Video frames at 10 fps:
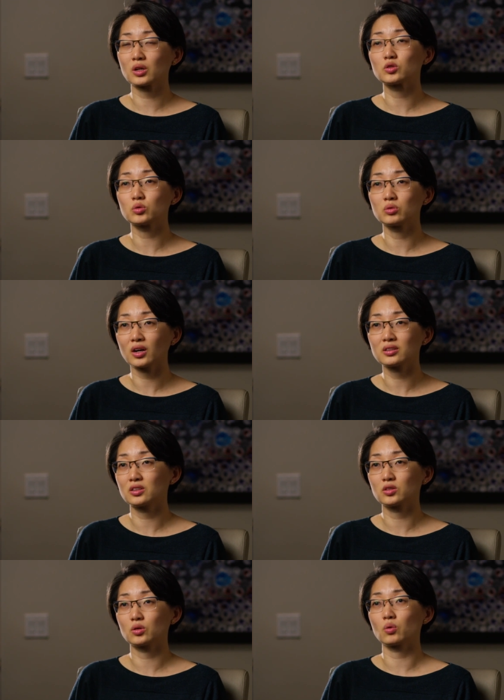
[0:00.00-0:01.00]
and do not
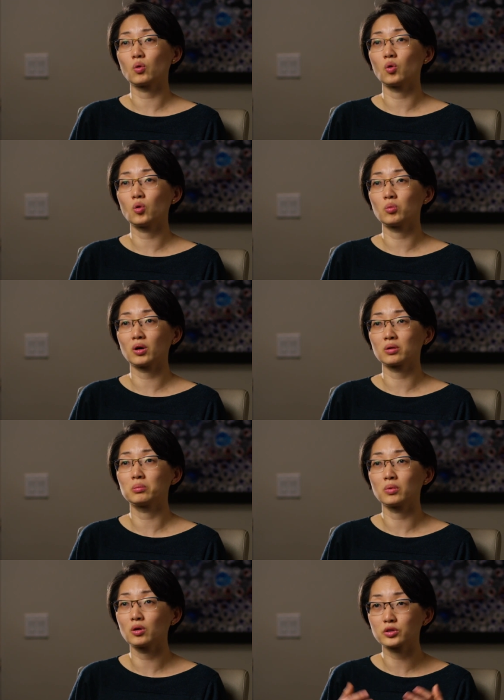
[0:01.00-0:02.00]
need to go home on a
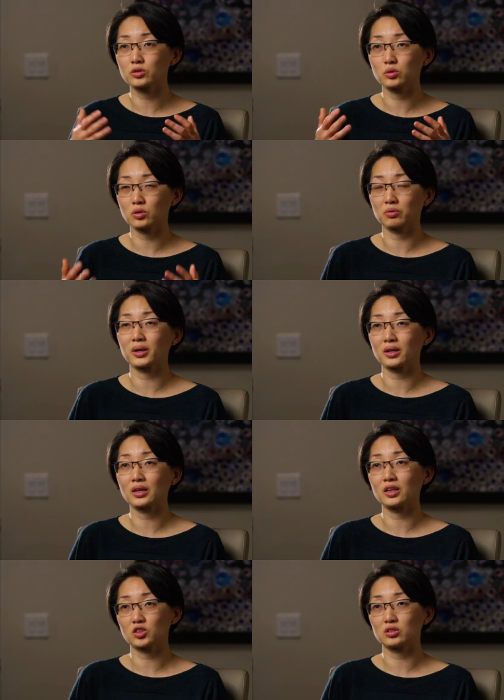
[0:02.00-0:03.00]
multitude of
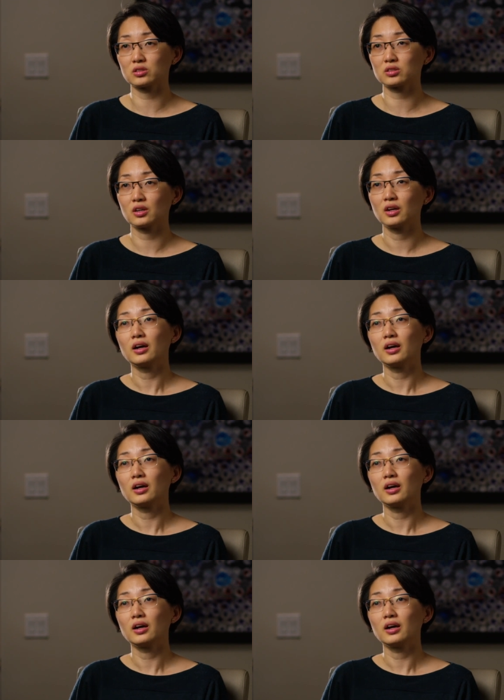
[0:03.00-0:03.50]
medications.